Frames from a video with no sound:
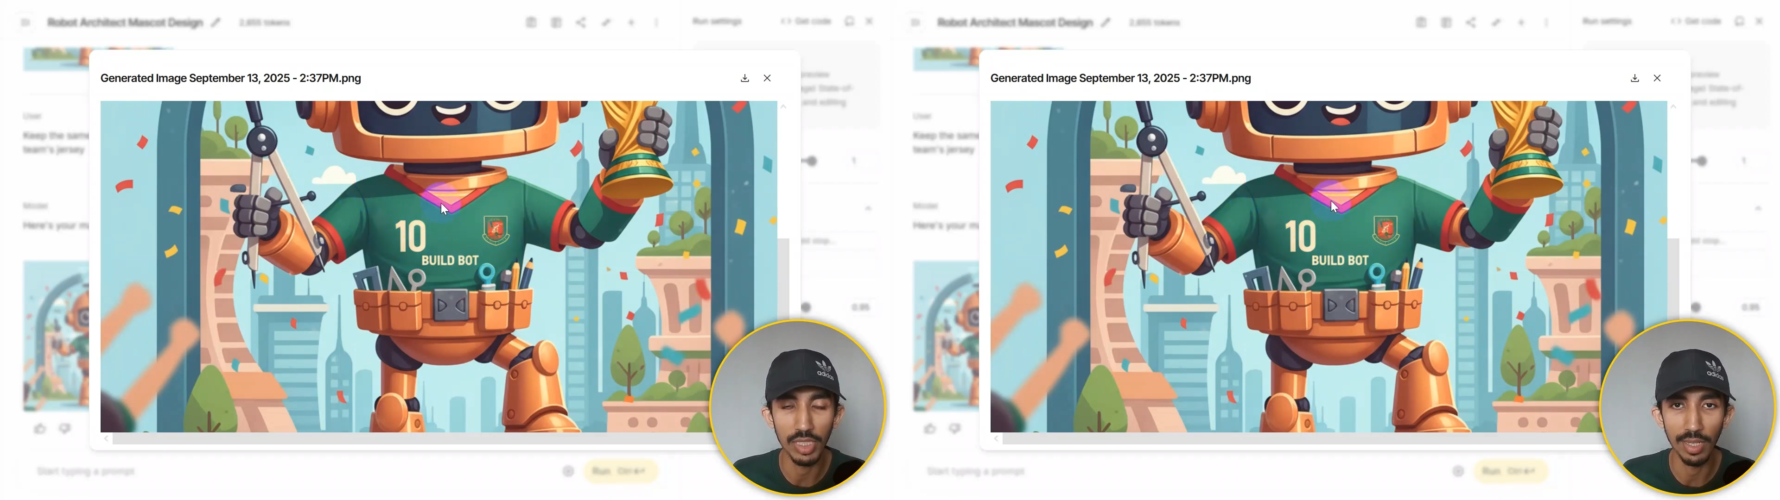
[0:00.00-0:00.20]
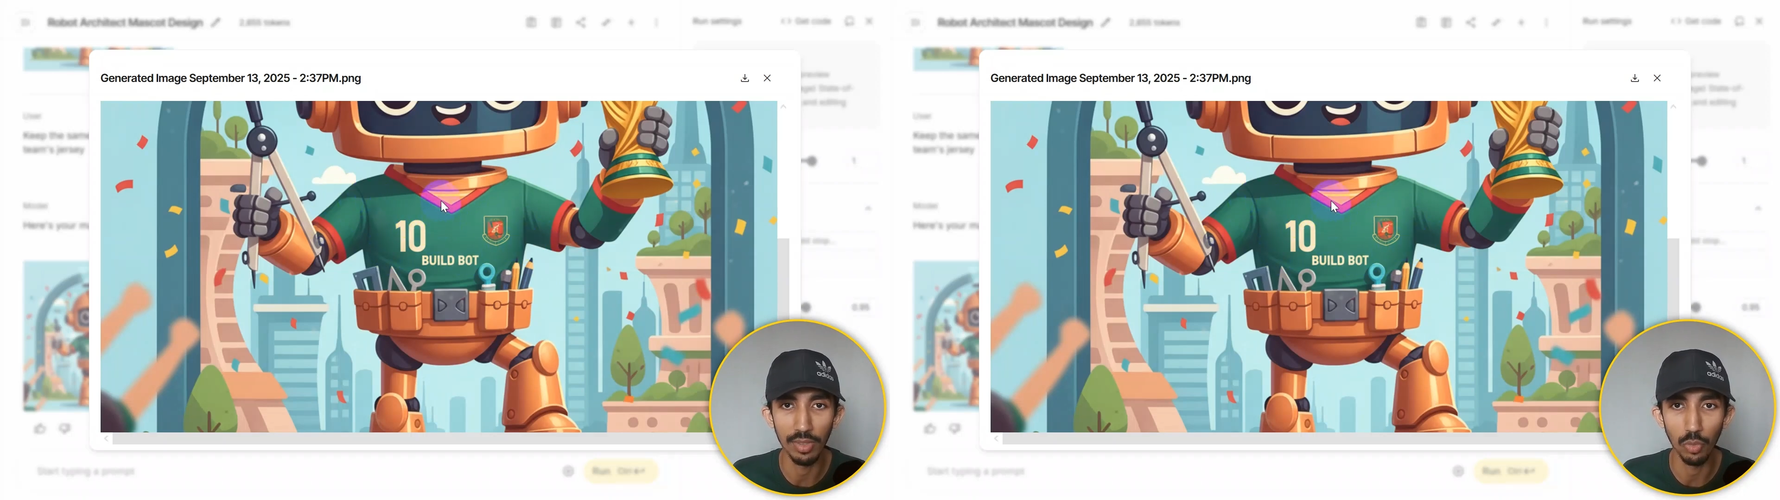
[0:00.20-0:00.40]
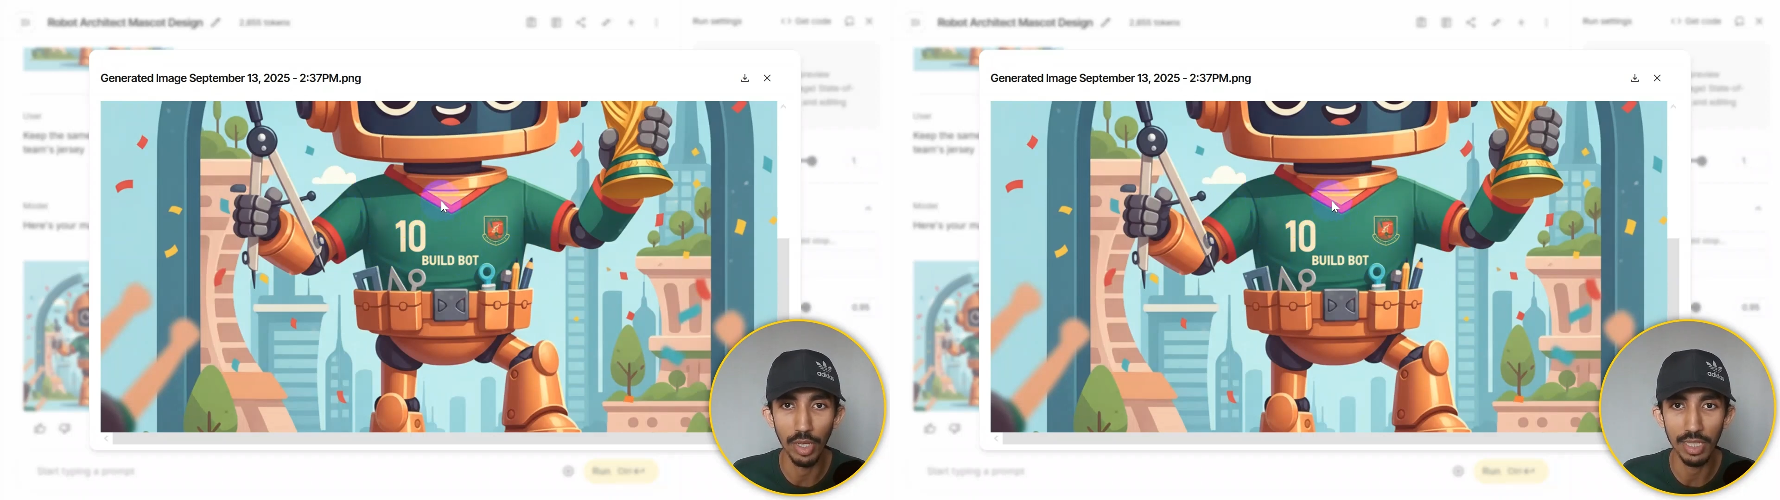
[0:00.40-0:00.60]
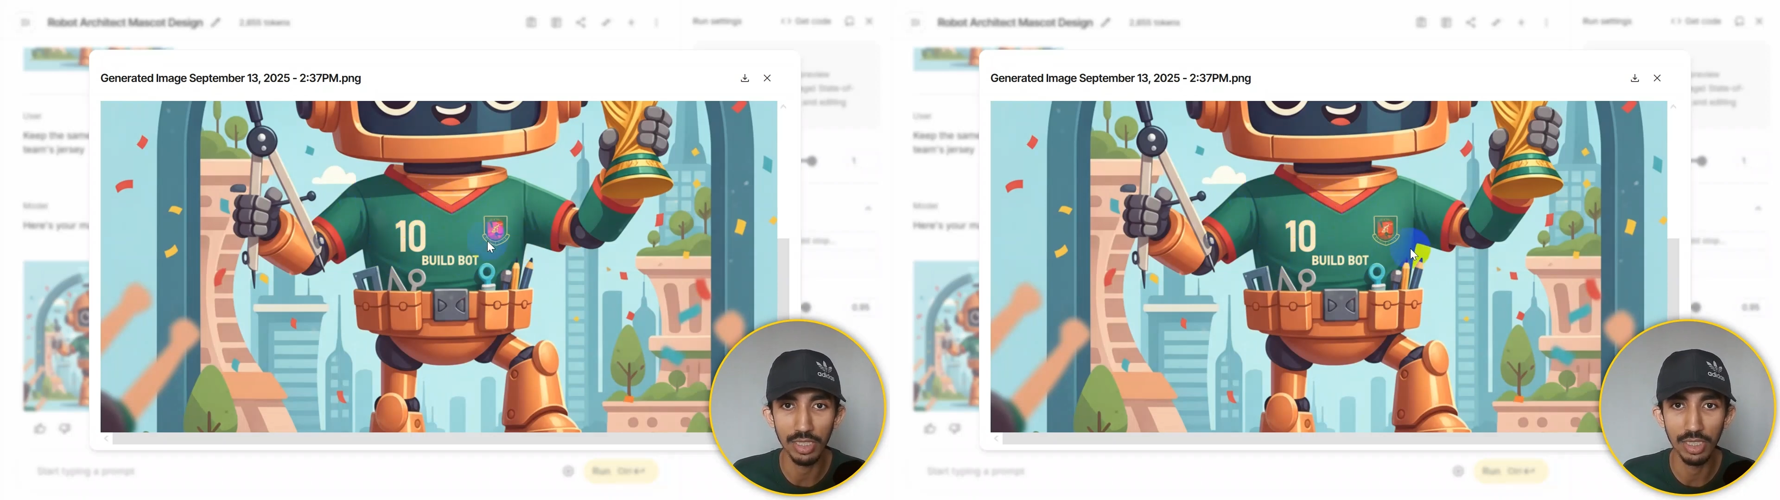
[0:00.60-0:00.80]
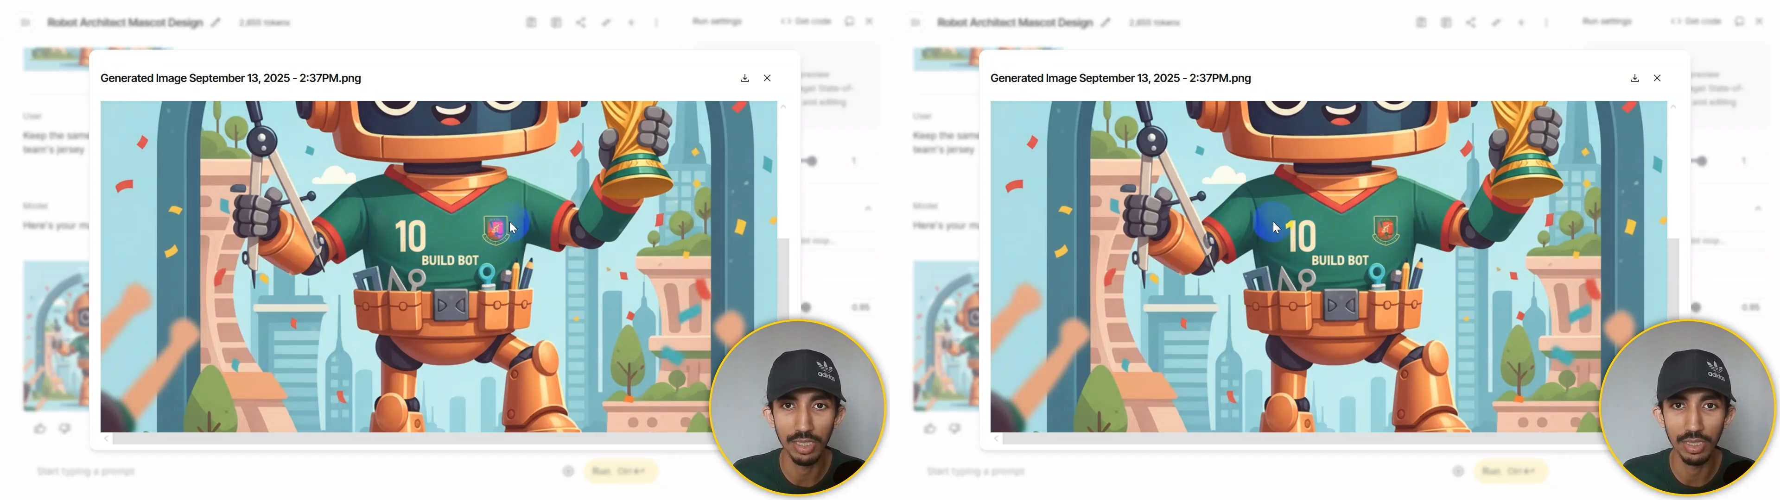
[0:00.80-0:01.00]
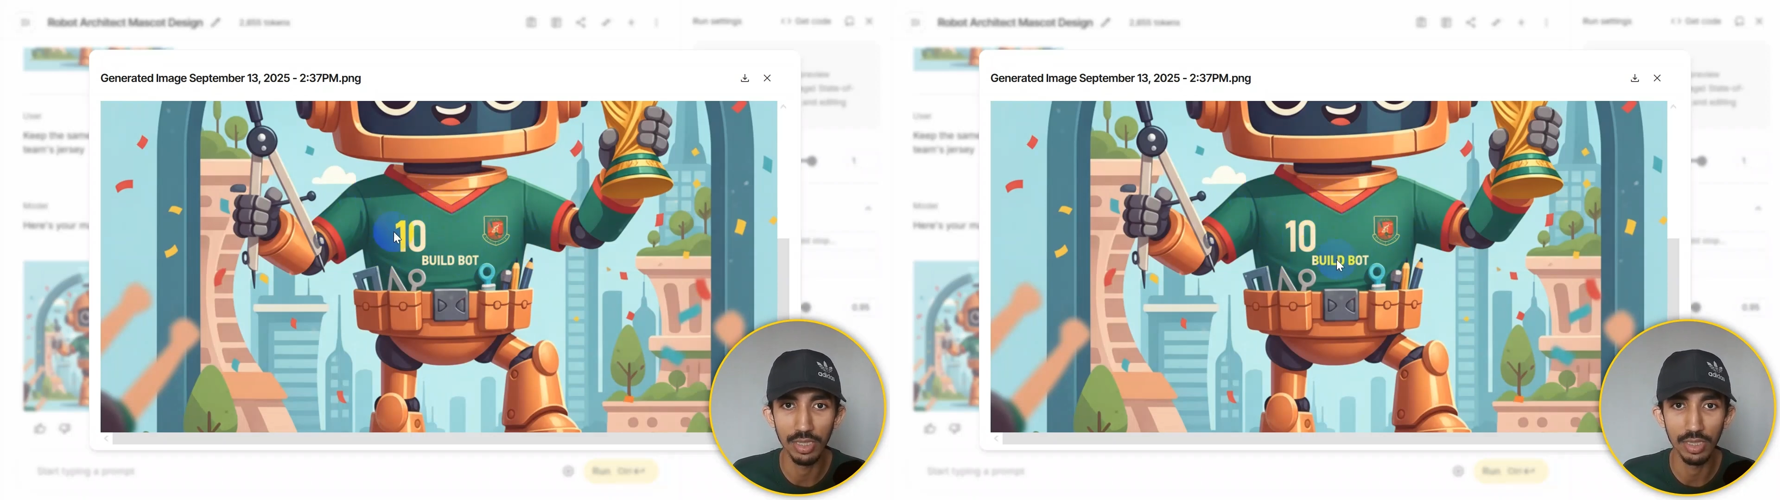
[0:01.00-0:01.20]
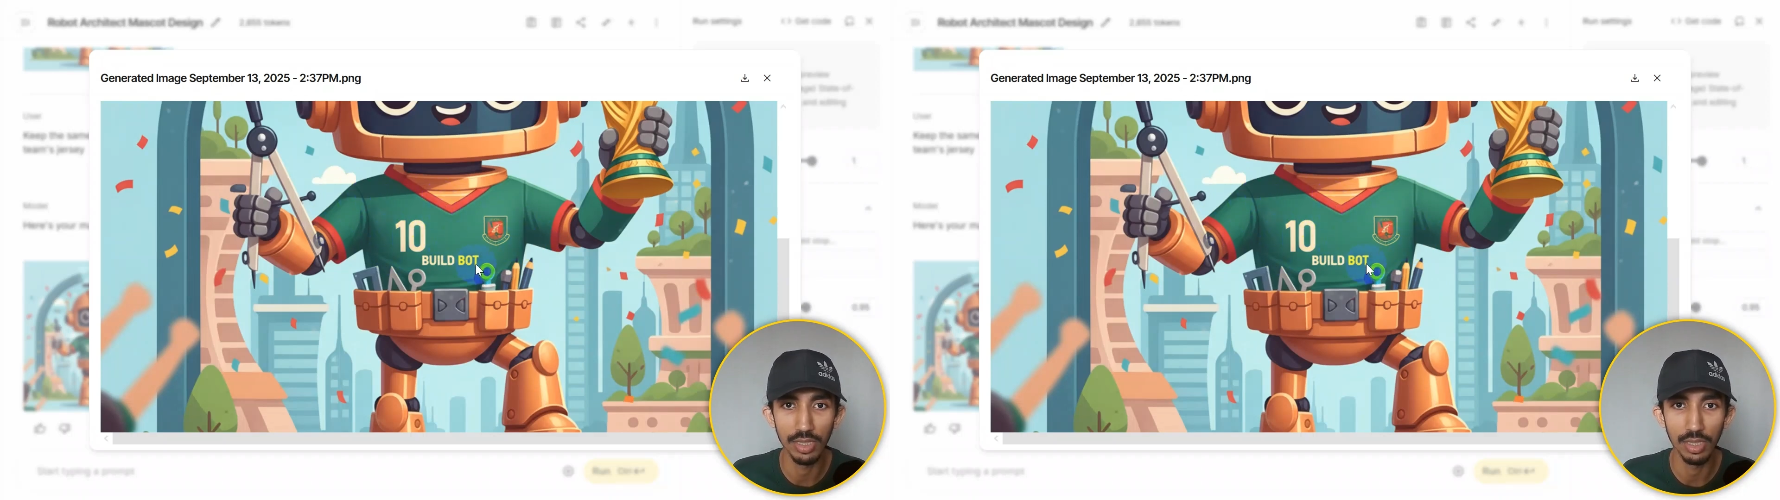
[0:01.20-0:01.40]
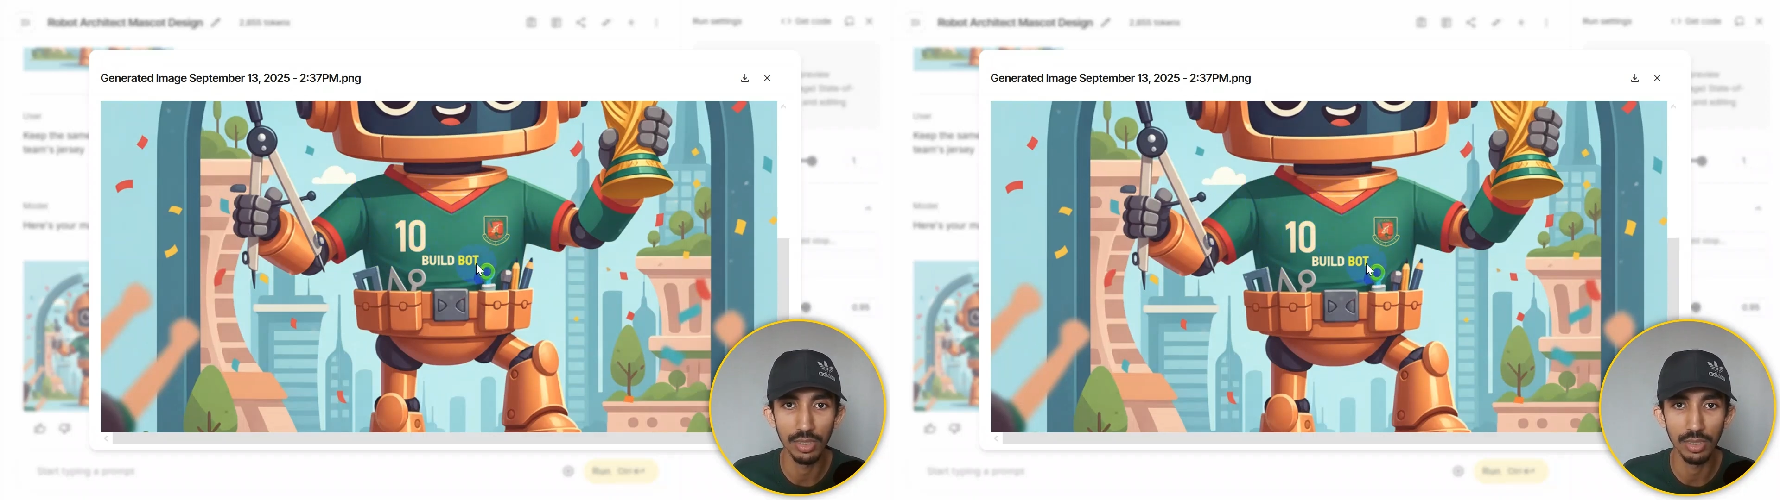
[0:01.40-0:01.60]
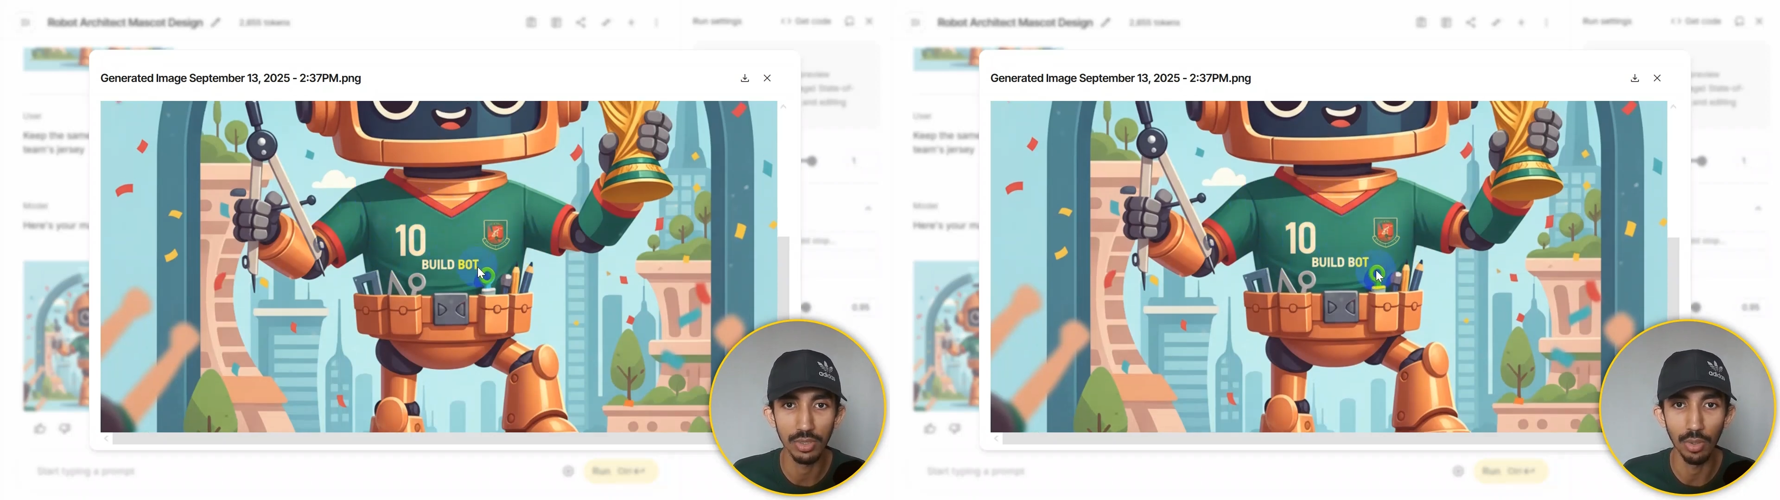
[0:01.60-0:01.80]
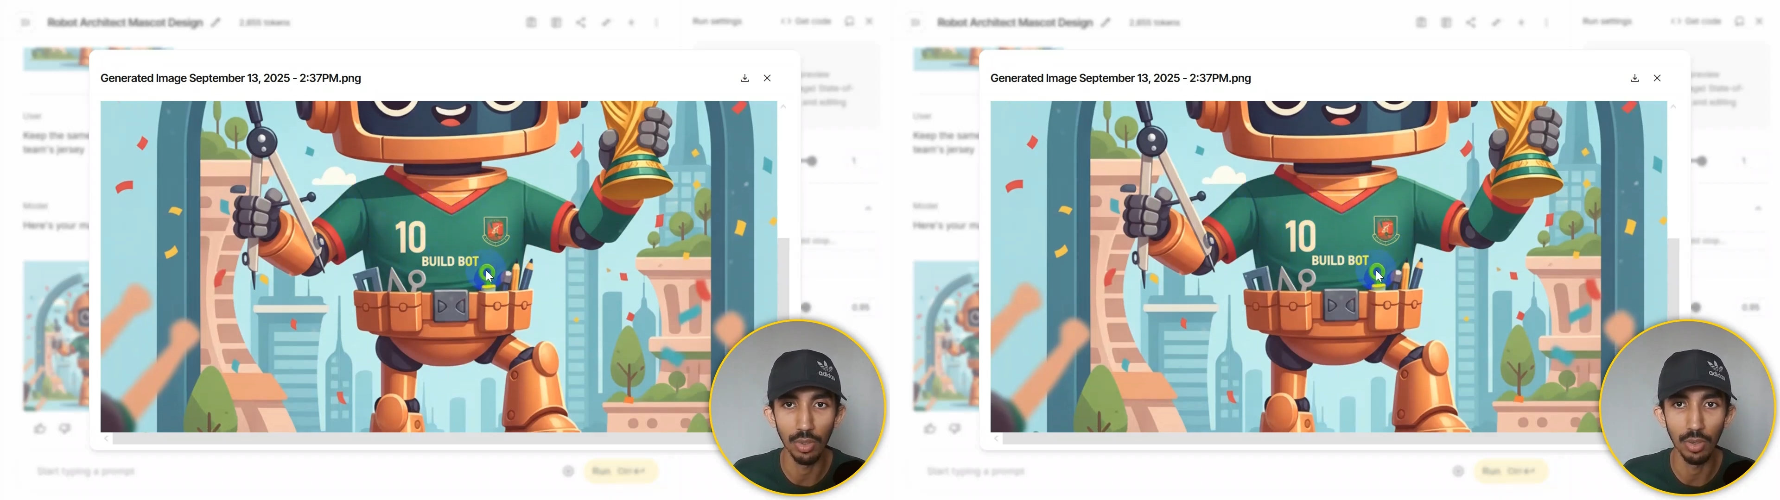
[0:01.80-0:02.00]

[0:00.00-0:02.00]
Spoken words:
and red, so